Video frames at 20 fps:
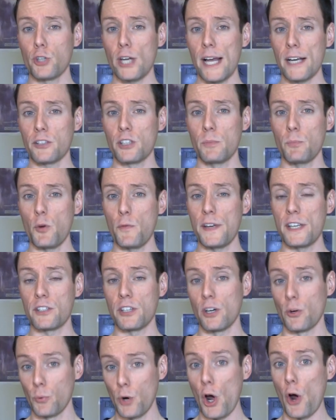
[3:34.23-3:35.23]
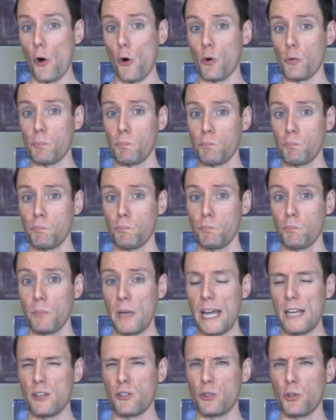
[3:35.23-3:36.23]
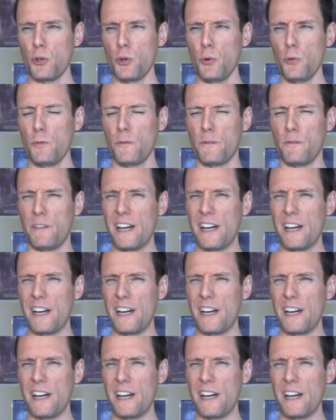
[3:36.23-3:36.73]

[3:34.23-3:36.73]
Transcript: Jackson movies in a row, and 2